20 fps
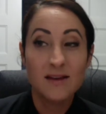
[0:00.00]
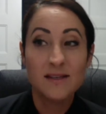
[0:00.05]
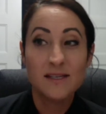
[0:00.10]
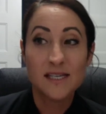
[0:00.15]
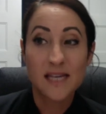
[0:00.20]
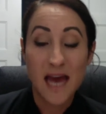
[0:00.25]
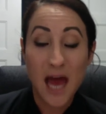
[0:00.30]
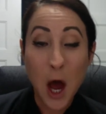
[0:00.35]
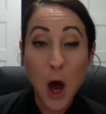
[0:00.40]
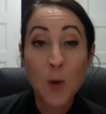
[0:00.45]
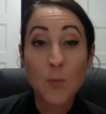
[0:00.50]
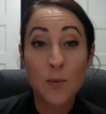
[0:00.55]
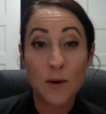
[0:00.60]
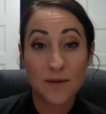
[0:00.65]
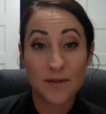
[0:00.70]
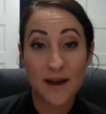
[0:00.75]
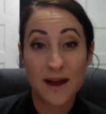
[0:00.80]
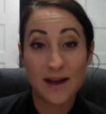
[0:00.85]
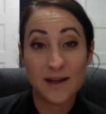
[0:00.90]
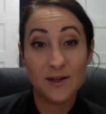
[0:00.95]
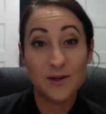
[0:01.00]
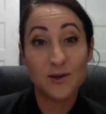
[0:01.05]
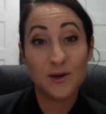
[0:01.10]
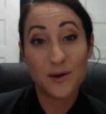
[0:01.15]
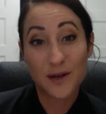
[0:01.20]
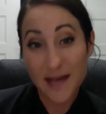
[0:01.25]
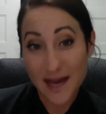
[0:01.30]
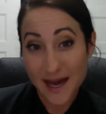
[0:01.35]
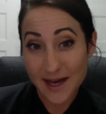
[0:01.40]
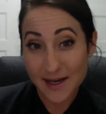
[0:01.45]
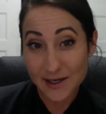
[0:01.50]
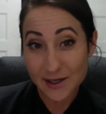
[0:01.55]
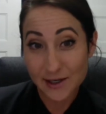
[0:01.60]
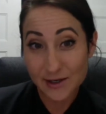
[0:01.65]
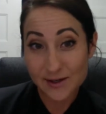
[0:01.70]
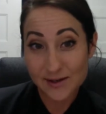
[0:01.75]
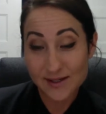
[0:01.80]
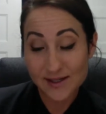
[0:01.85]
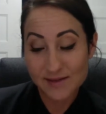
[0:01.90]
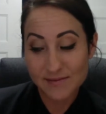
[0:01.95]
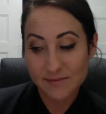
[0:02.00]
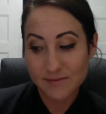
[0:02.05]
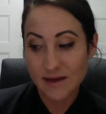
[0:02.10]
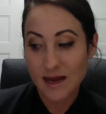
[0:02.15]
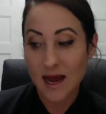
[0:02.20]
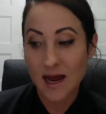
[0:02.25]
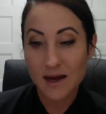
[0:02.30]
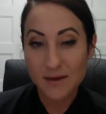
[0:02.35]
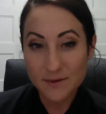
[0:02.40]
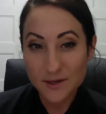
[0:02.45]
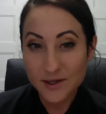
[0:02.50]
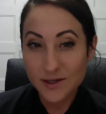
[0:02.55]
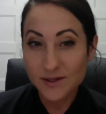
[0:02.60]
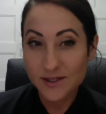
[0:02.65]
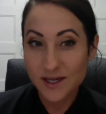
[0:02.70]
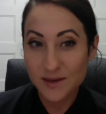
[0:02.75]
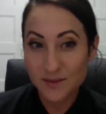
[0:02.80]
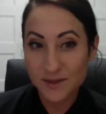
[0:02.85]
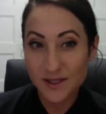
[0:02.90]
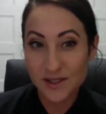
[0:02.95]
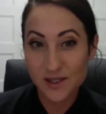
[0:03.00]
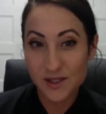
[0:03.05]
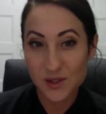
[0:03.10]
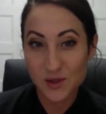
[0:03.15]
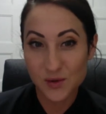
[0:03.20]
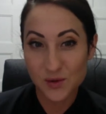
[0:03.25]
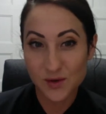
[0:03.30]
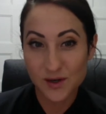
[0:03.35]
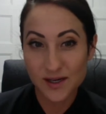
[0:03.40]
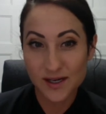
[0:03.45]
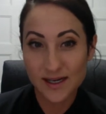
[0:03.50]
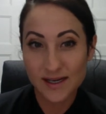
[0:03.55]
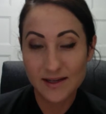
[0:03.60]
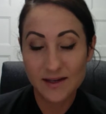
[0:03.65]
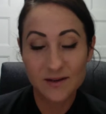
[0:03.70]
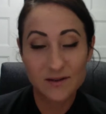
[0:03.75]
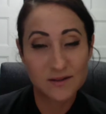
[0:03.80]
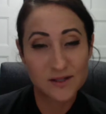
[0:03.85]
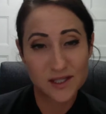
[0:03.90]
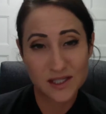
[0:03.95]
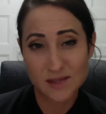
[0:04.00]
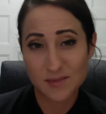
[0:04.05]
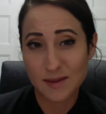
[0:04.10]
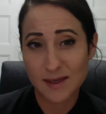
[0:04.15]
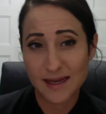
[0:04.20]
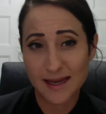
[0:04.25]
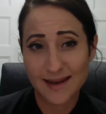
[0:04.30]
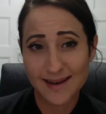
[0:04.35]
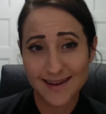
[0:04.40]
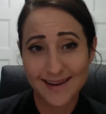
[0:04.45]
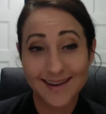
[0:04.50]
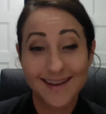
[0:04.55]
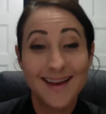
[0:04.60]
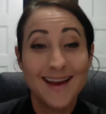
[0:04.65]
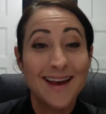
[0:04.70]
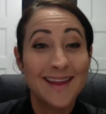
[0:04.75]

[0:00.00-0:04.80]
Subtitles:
to help with that, you go to editors. After you're done with the story, you're just beginning.